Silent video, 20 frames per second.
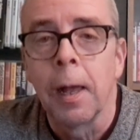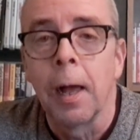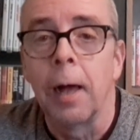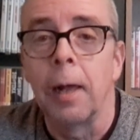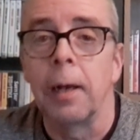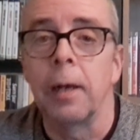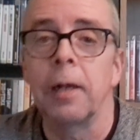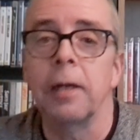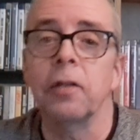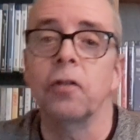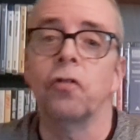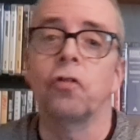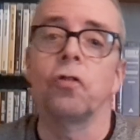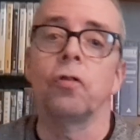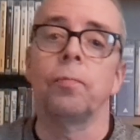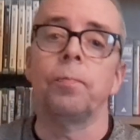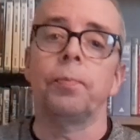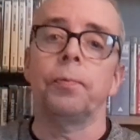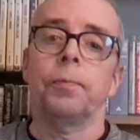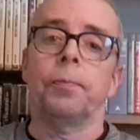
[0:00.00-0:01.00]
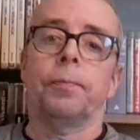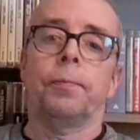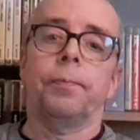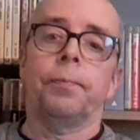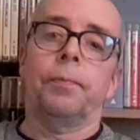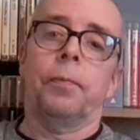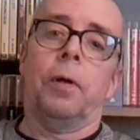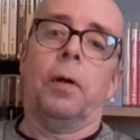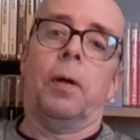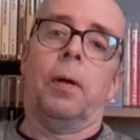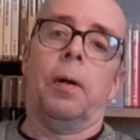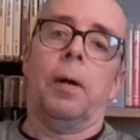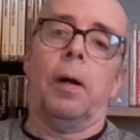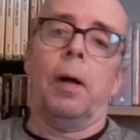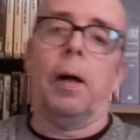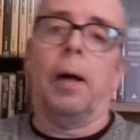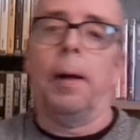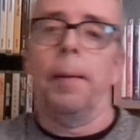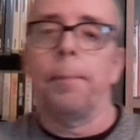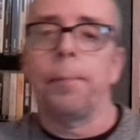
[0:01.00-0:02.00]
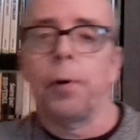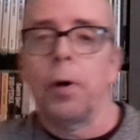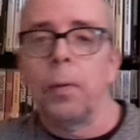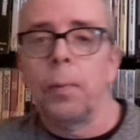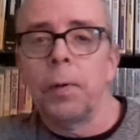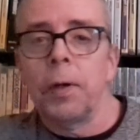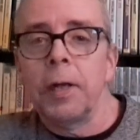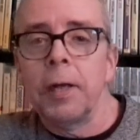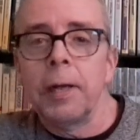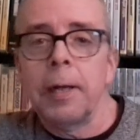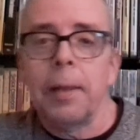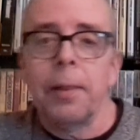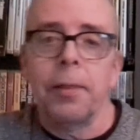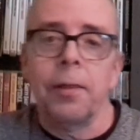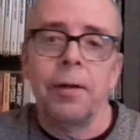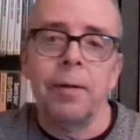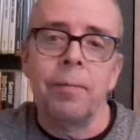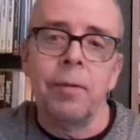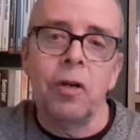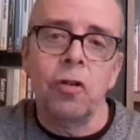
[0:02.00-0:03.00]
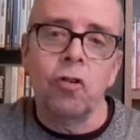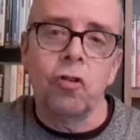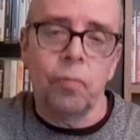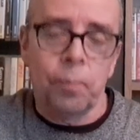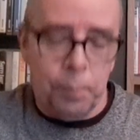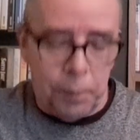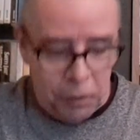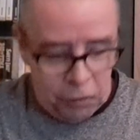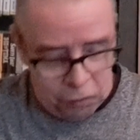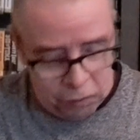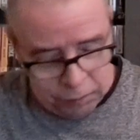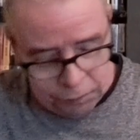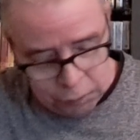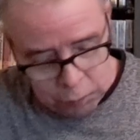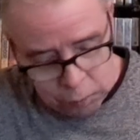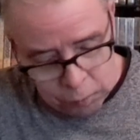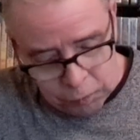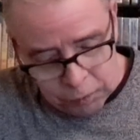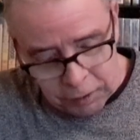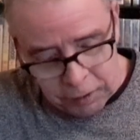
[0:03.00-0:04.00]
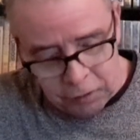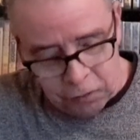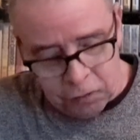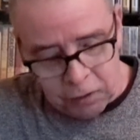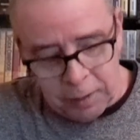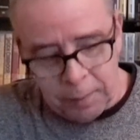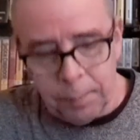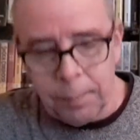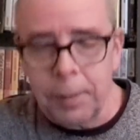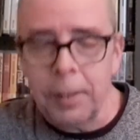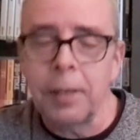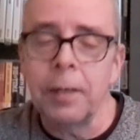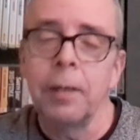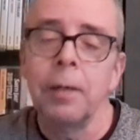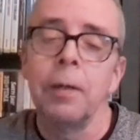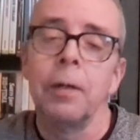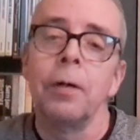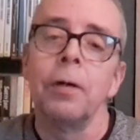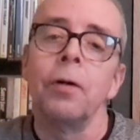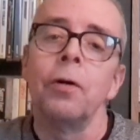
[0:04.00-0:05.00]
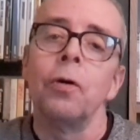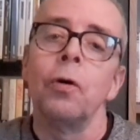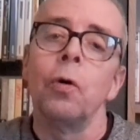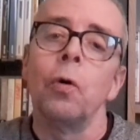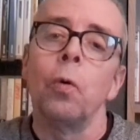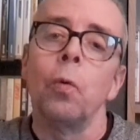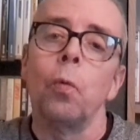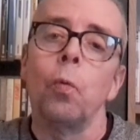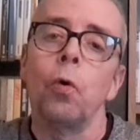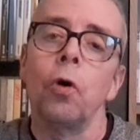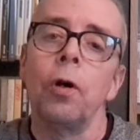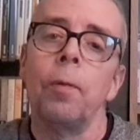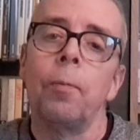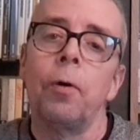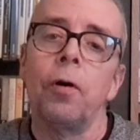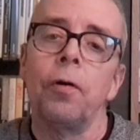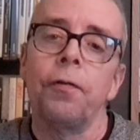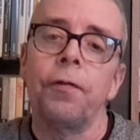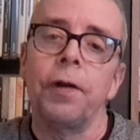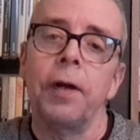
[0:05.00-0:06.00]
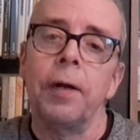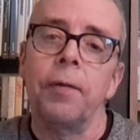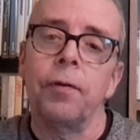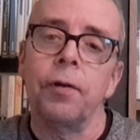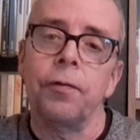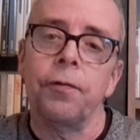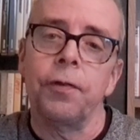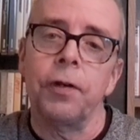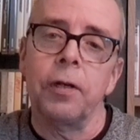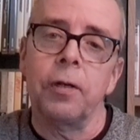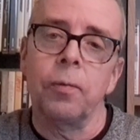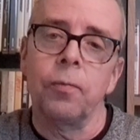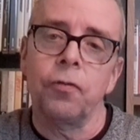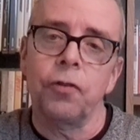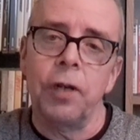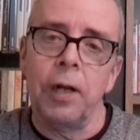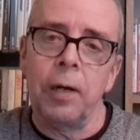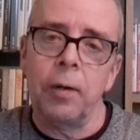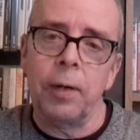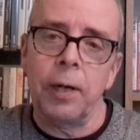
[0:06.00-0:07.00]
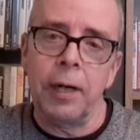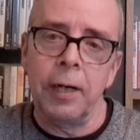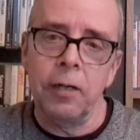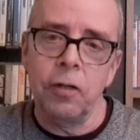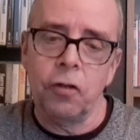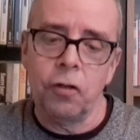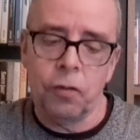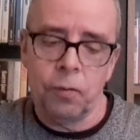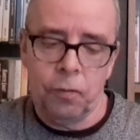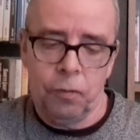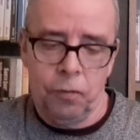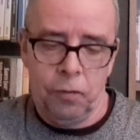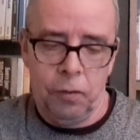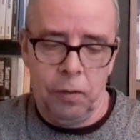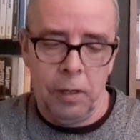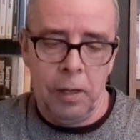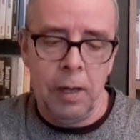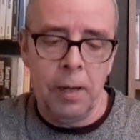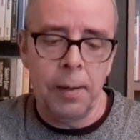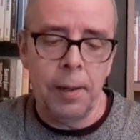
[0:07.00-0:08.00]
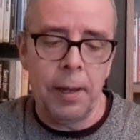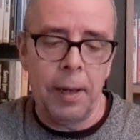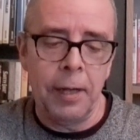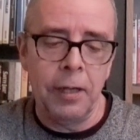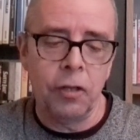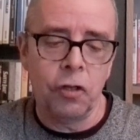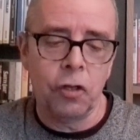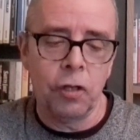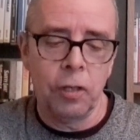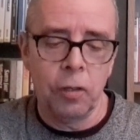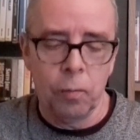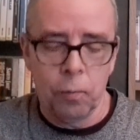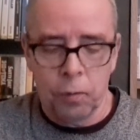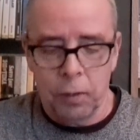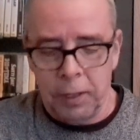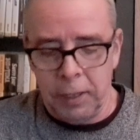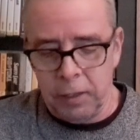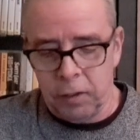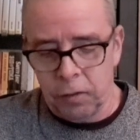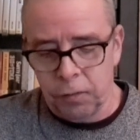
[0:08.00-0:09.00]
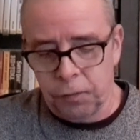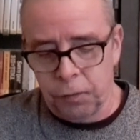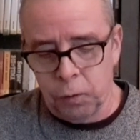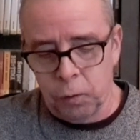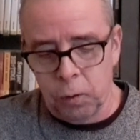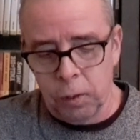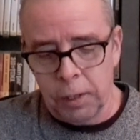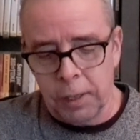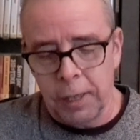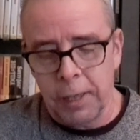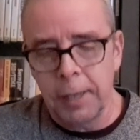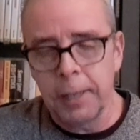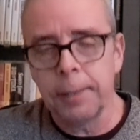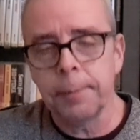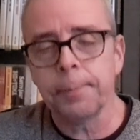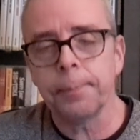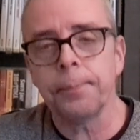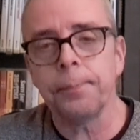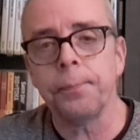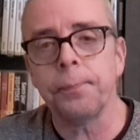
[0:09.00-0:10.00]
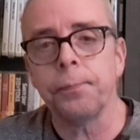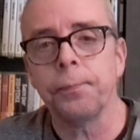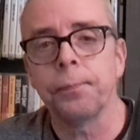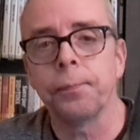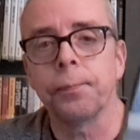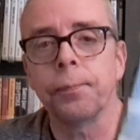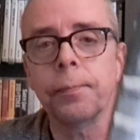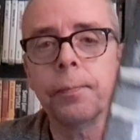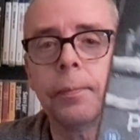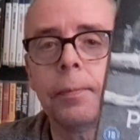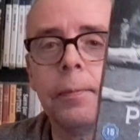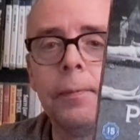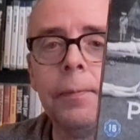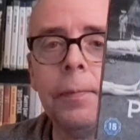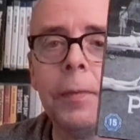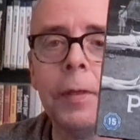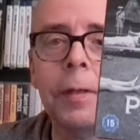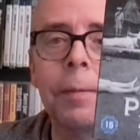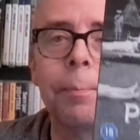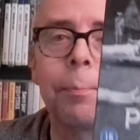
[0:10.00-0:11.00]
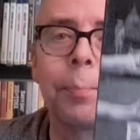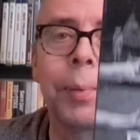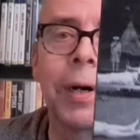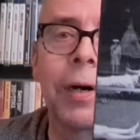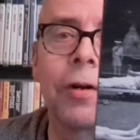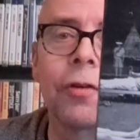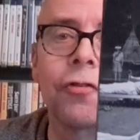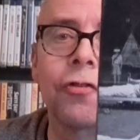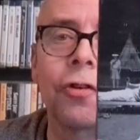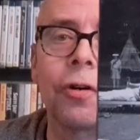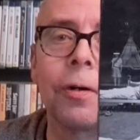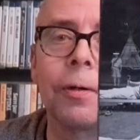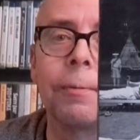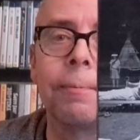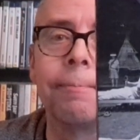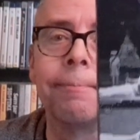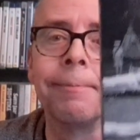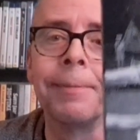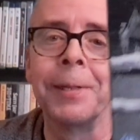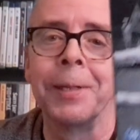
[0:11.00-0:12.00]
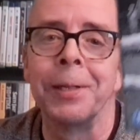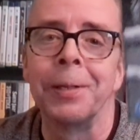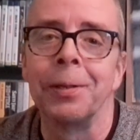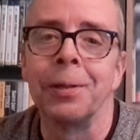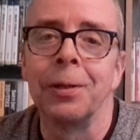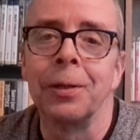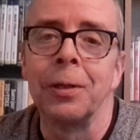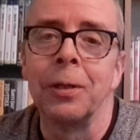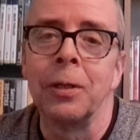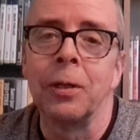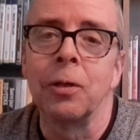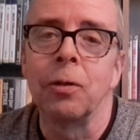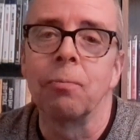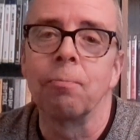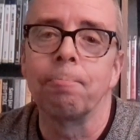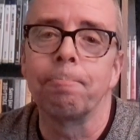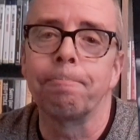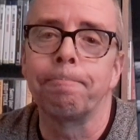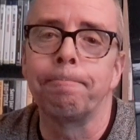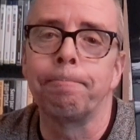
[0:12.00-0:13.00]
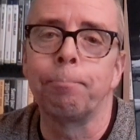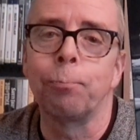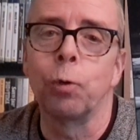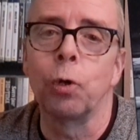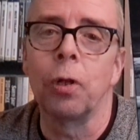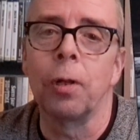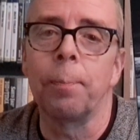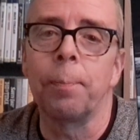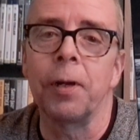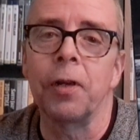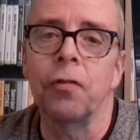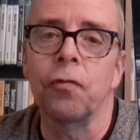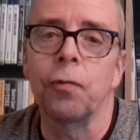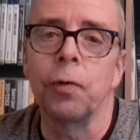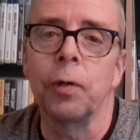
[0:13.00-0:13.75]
And last up, and probably the most special of all that he sent me, one of my favourite films, now HD upgrade to 4K, Parasite. One of the best